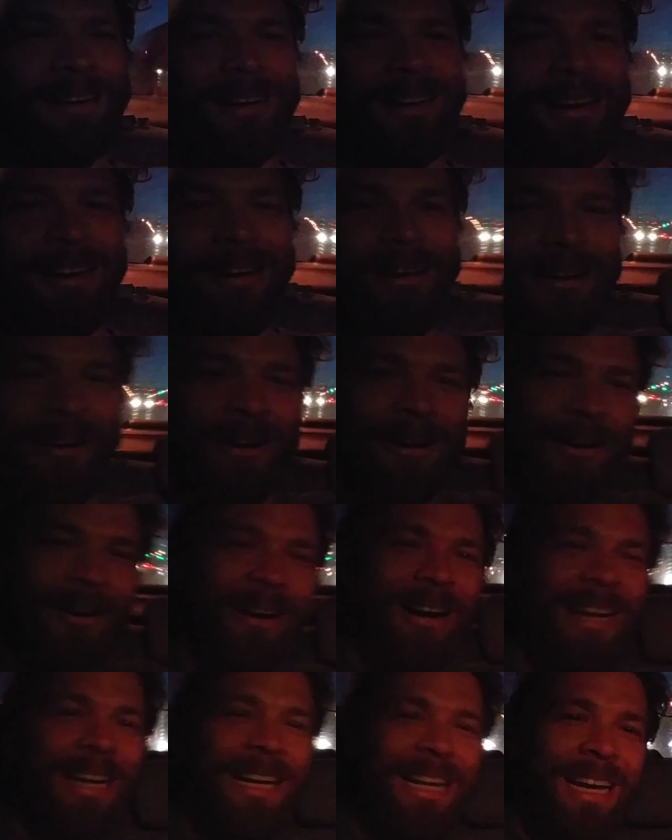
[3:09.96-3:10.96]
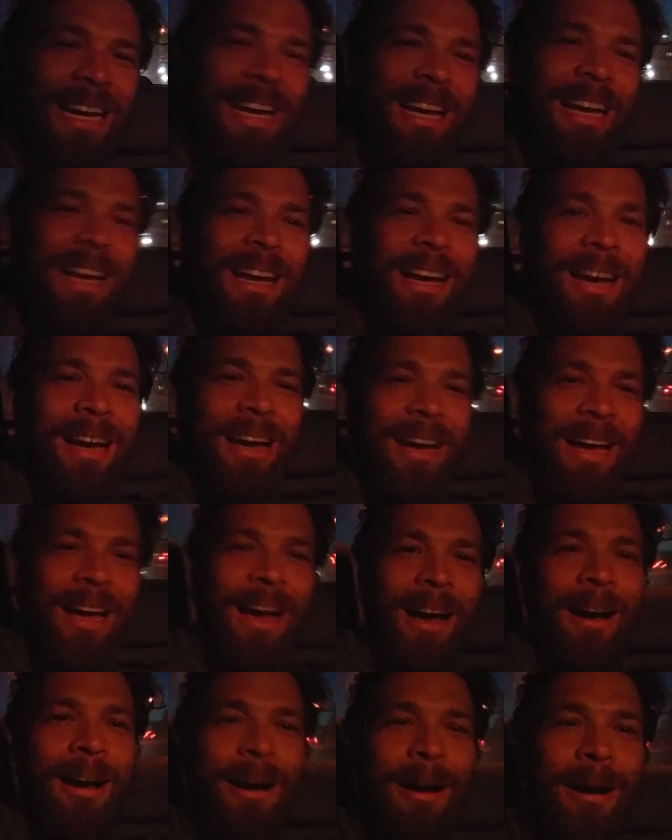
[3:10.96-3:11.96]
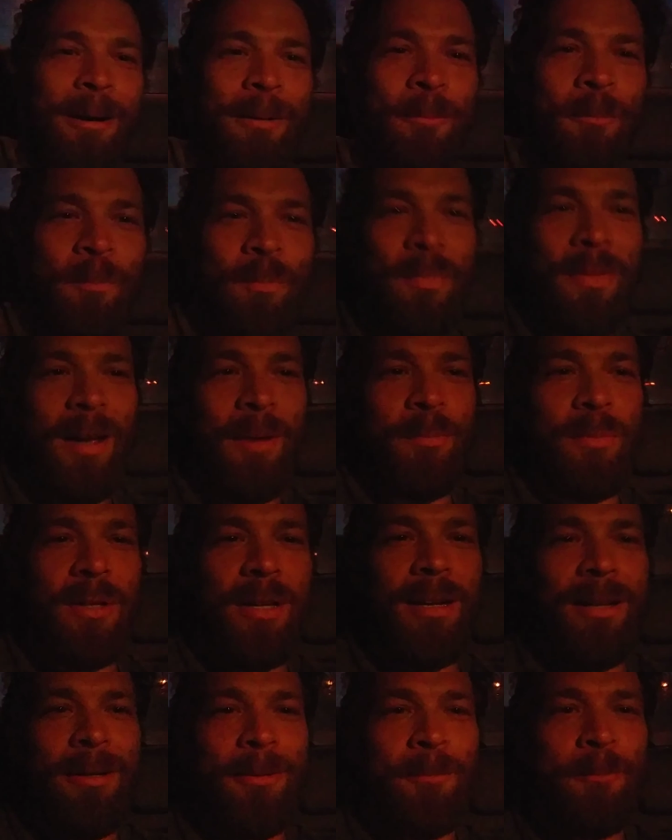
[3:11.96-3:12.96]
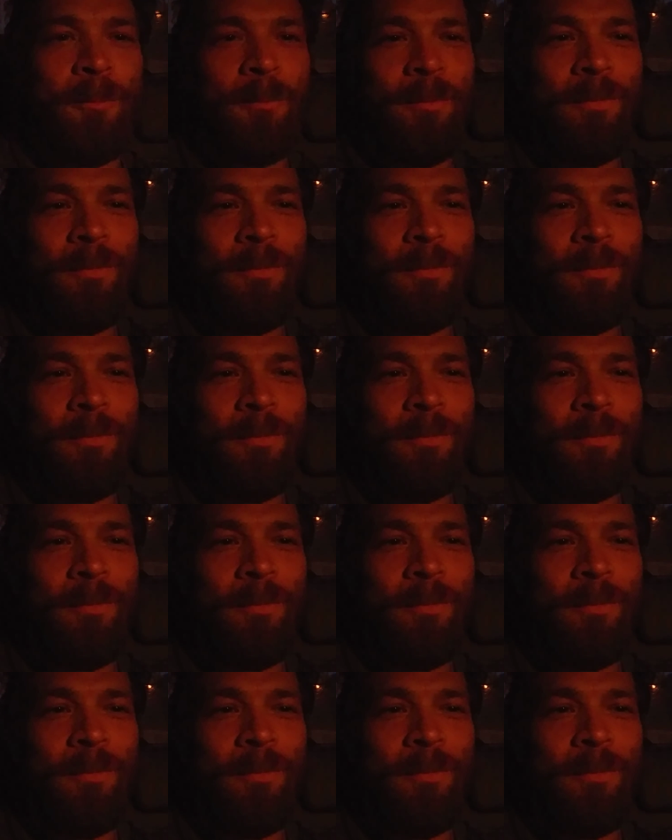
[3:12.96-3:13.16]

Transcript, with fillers: All right. Uh, I'm done.